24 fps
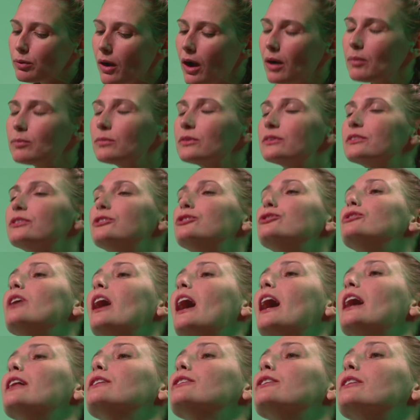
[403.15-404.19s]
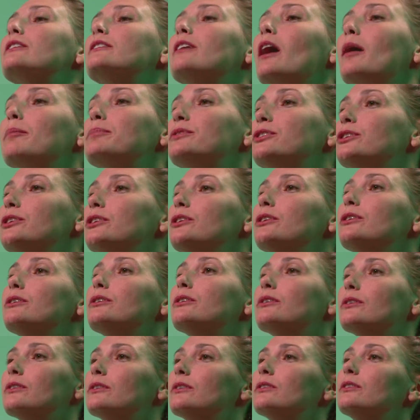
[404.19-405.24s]
problem was, dude, I looked up to
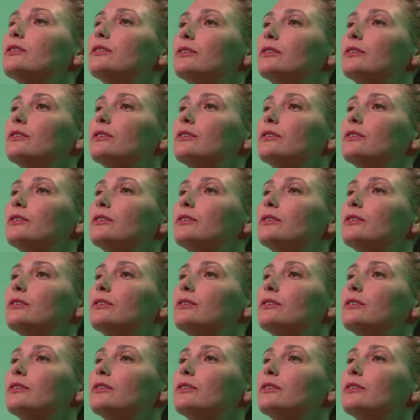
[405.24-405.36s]
you.